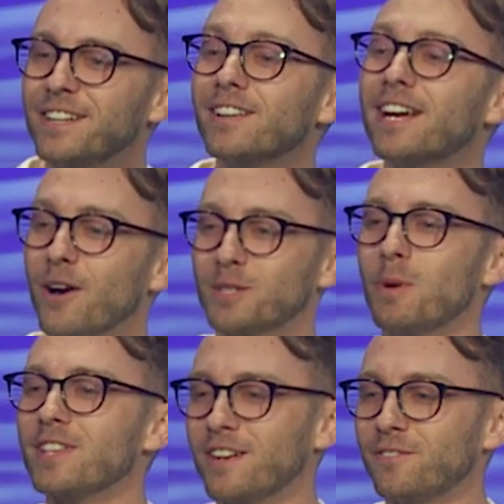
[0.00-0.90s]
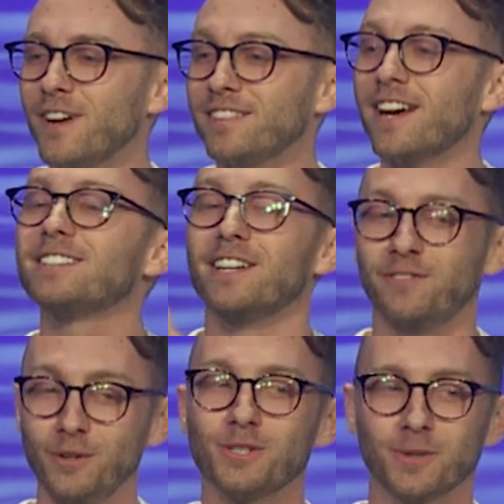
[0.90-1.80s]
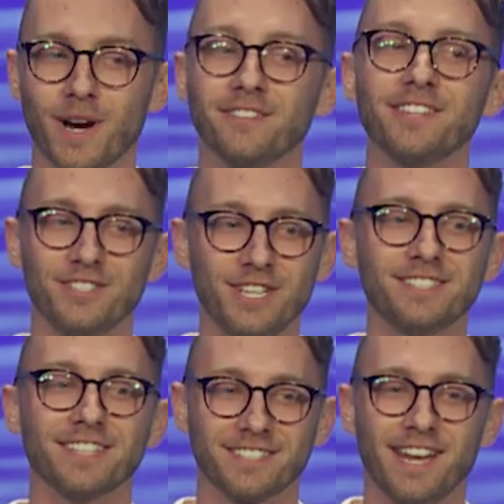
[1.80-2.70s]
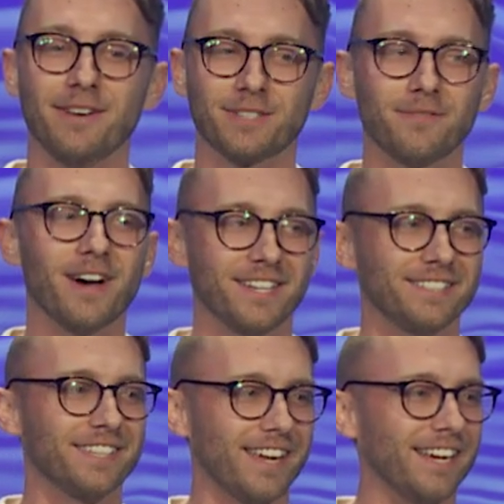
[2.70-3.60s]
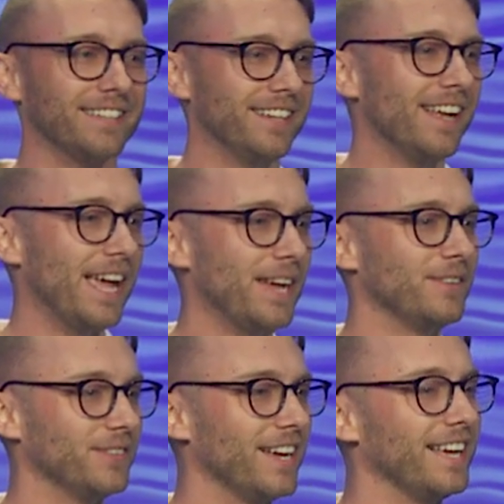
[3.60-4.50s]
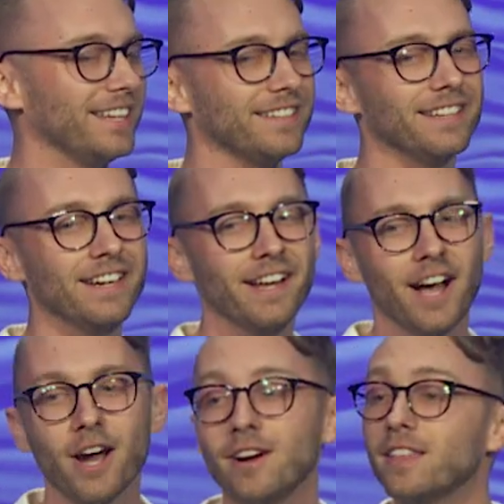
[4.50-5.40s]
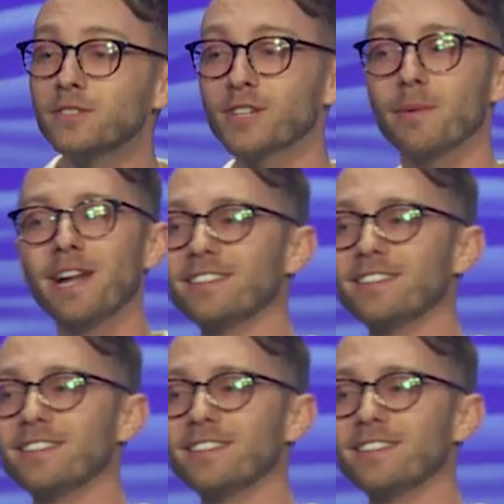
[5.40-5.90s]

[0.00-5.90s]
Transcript: you like how I spoke that in faith? I said, future wife. In Jesus' name, somebody say, Amen. All right, thanks for coming